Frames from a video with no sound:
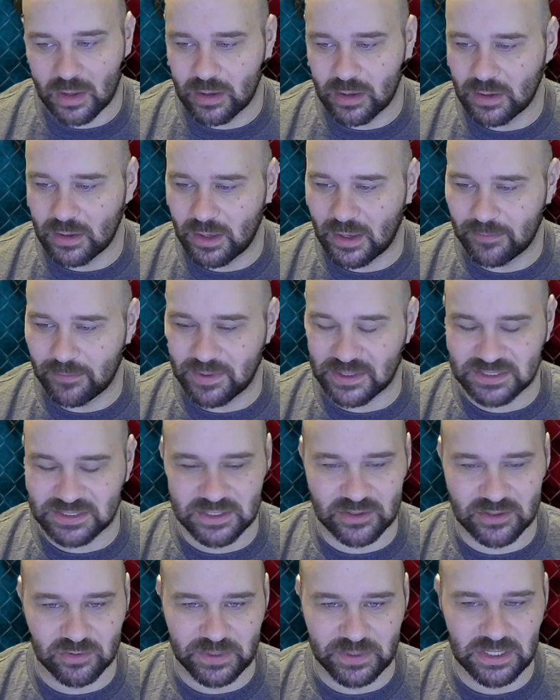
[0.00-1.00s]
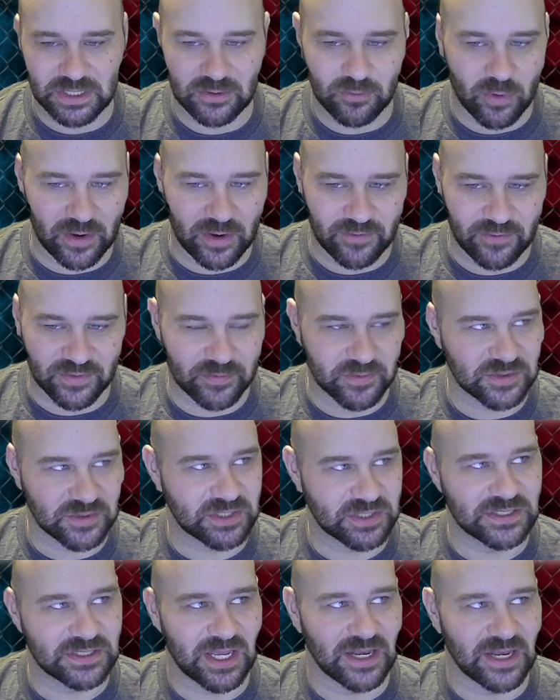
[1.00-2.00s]
And basically it'll be whatever the most
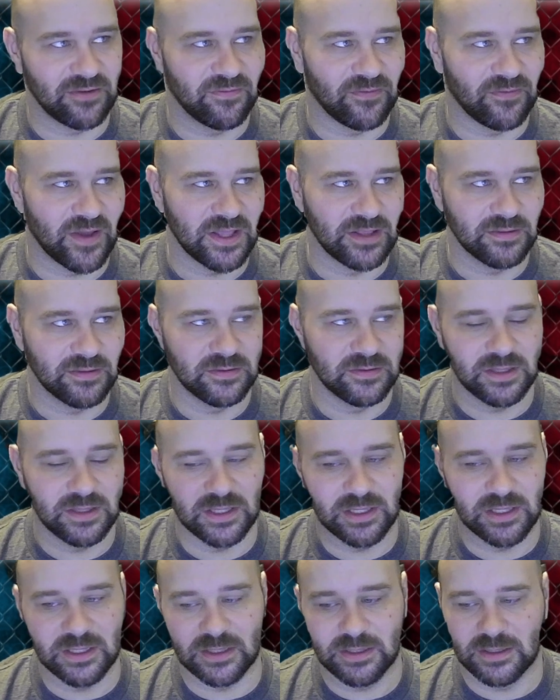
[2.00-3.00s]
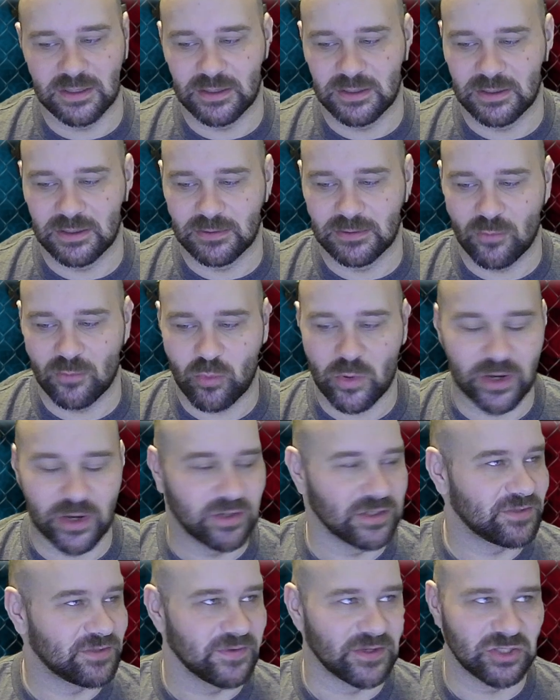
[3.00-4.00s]
exciting fight, the
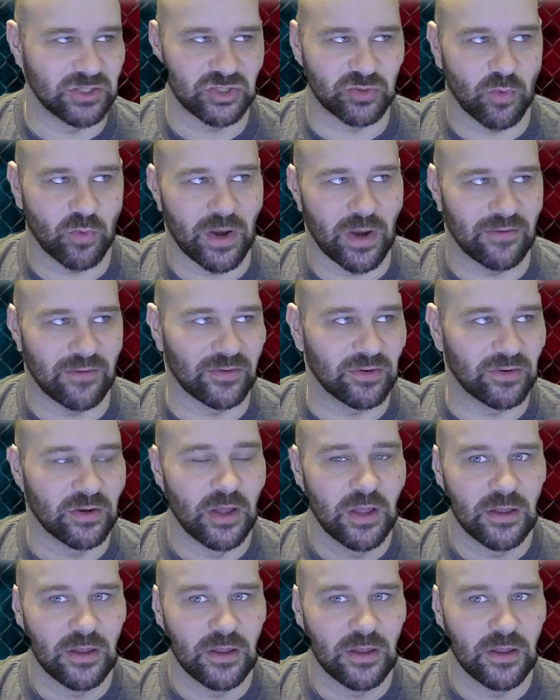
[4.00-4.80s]
weirdest finish, whatever.